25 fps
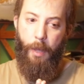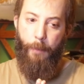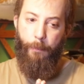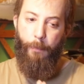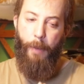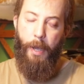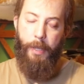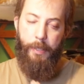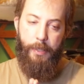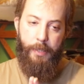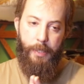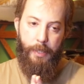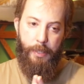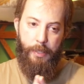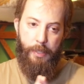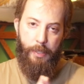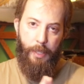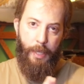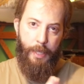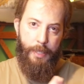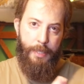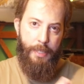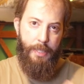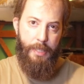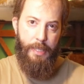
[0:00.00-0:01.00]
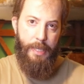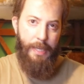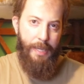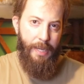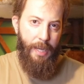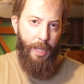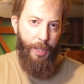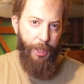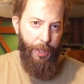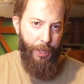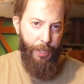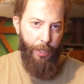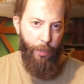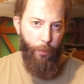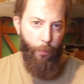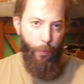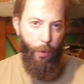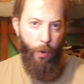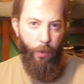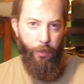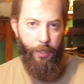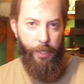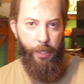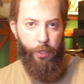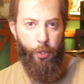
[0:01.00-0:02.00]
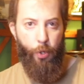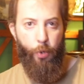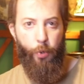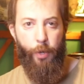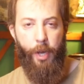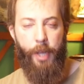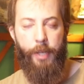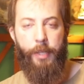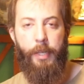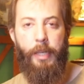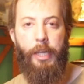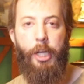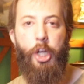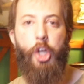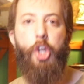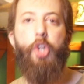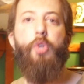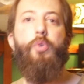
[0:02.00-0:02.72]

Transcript: Mind that I see nothing wrong in creating